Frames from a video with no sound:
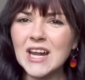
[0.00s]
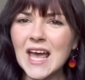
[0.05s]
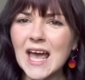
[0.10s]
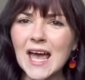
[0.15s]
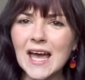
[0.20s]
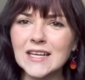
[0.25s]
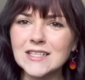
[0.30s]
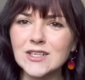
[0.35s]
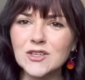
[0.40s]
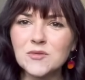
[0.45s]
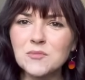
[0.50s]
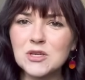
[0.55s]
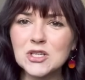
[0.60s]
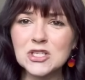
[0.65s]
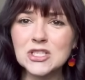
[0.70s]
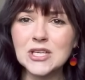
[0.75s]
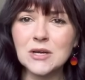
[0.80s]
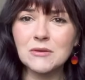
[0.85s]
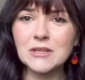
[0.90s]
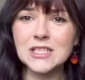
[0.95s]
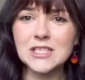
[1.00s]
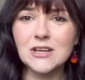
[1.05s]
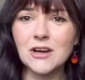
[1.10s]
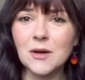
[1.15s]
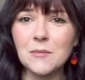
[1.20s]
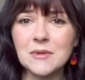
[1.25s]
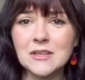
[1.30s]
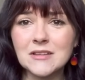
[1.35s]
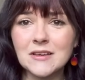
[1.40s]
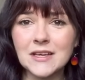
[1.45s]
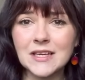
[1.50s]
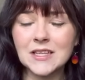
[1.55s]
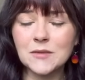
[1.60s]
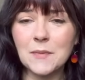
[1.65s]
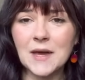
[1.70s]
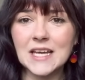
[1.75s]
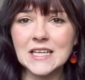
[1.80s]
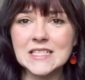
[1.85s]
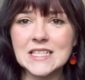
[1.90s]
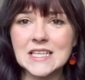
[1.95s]
had as much sewing time as I
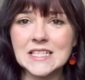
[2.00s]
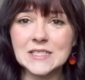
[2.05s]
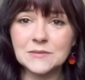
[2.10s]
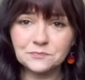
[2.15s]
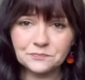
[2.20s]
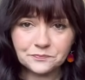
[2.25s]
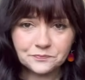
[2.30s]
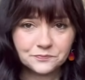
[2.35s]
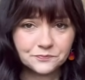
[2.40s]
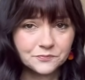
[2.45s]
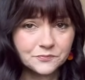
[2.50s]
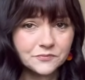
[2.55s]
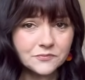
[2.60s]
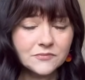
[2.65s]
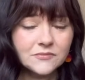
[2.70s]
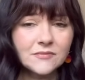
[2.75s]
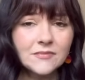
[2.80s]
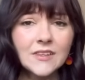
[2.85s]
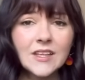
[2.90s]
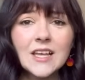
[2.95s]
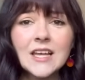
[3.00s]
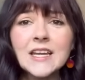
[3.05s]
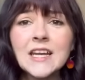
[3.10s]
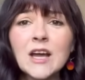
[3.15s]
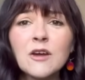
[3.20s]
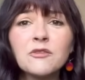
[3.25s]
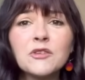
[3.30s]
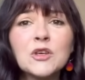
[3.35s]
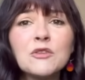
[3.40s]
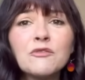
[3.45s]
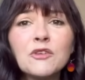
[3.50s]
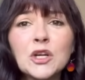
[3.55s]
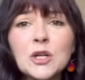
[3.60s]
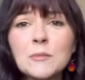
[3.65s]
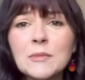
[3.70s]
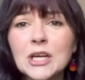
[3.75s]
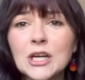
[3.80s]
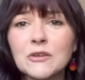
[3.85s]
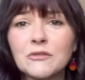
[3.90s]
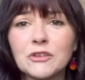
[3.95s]
expected. Now, if you follow
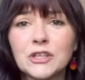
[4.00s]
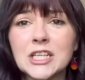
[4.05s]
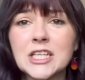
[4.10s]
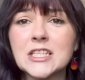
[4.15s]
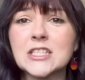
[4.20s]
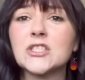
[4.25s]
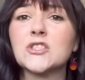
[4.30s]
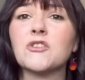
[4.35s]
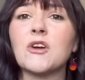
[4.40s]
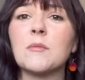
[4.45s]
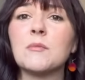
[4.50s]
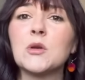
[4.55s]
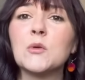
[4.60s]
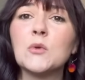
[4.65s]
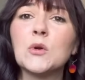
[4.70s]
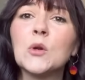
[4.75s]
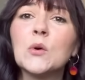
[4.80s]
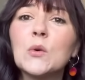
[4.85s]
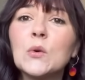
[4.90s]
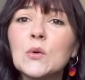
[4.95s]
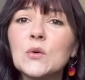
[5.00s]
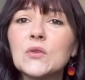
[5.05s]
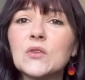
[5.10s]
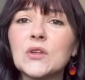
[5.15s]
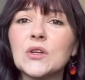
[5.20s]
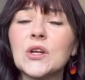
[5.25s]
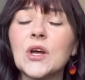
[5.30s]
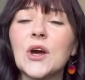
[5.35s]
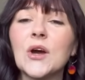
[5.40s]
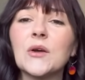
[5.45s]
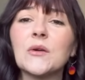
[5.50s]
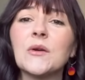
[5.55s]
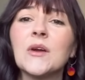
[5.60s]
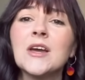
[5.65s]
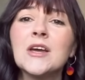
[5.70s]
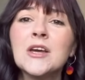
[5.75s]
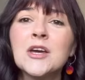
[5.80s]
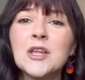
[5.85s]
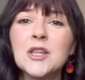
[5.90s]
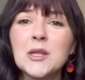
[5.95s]
me over on Instagram, you will also know
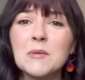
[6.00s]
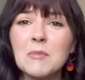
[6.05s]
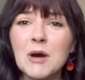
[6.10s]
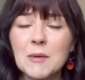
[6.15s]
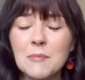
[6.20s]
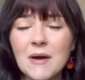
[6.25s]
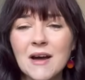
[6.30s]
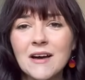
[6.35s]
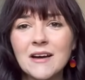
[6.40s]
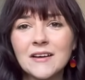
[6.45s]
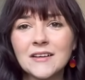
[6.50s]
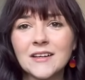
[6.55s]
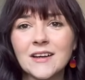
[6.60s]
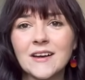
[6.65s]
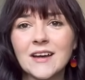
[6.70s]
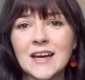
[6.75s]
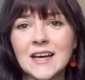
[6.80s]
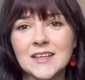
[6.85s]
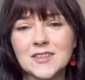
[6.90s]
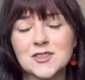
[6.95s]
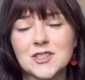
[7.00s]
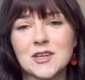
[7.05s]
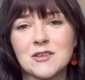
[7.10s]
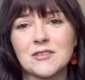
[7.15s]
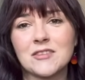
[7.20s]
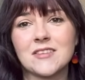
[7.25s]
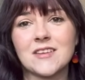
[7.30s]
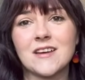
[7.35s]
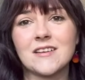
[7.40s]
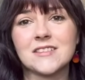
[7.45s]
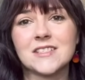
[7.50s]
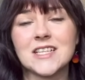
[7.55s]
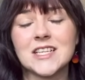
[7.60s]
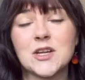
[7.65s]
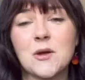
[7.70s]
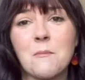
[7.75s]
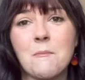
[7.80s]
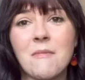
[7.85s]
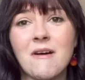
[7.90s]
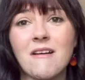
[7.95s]
that my partner has now
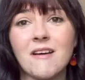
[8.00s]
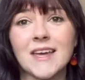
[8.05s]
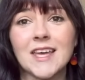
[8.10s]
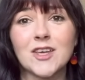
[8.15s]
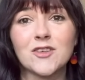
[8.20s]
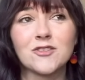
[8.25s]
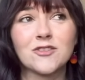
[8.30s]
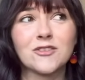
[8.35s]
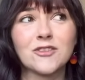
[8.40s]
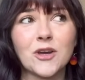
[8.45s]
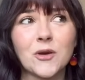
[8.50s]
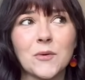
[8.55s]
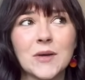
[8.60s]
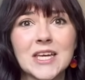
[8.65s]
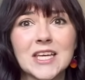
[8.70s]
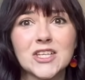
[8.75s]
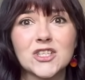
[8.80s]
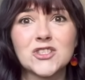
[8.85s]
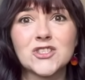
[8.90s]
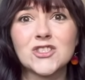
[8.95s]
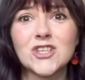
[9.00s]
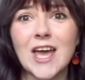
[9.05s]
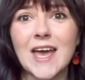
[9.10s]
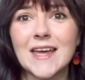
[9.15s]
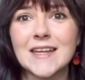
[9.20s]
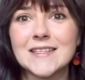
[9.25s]
started my sewing shed.